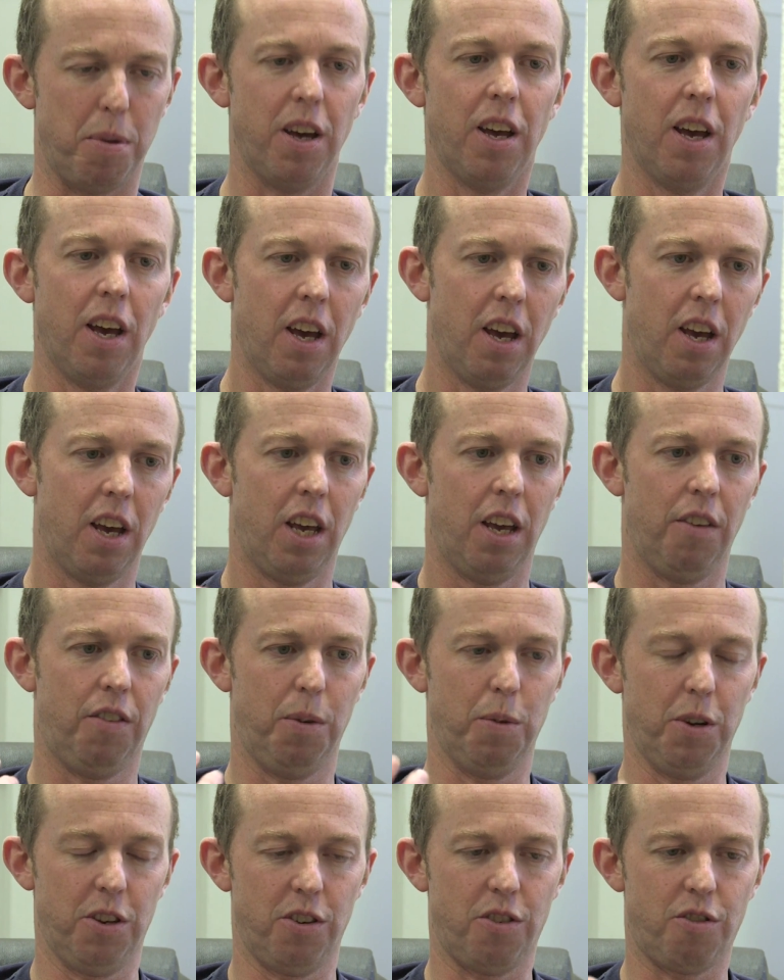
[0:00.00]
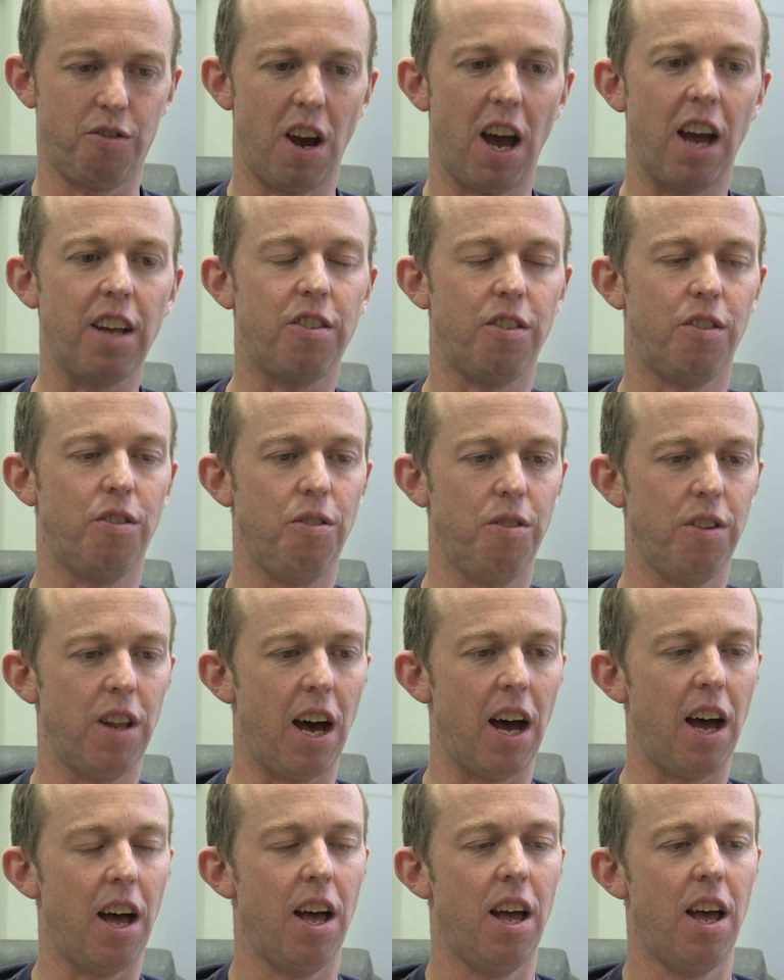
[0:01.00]
But if you were to try to do
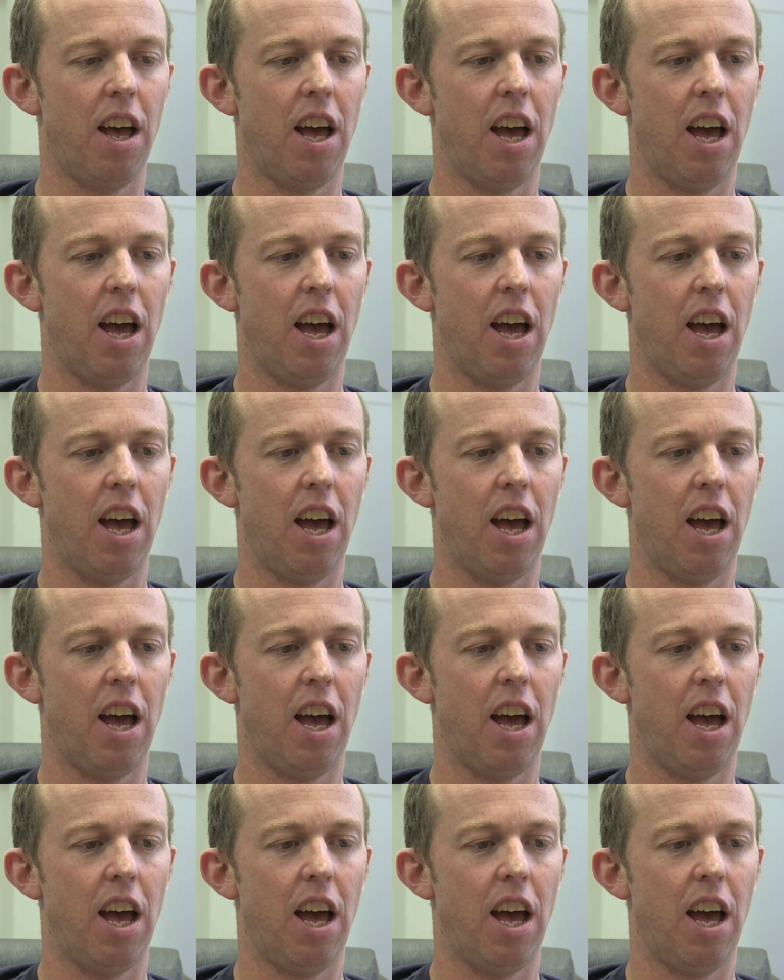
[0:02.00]
that,